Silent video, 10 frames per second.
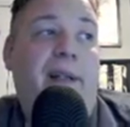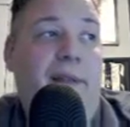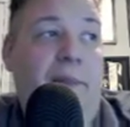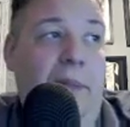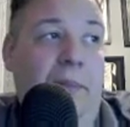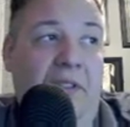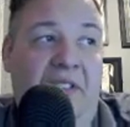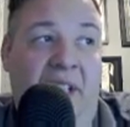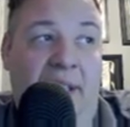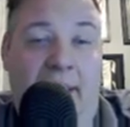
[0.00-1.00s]
some people are
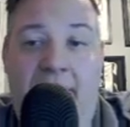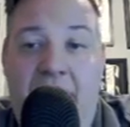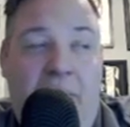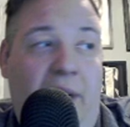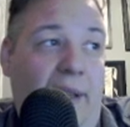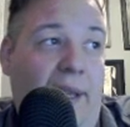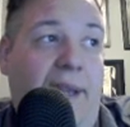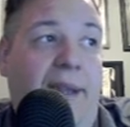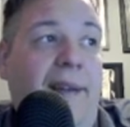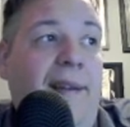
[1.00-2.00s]
seeing that and they're trying to
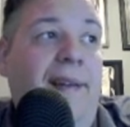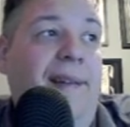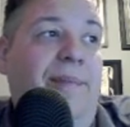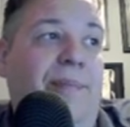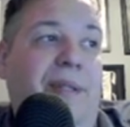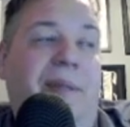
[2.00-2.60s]
like put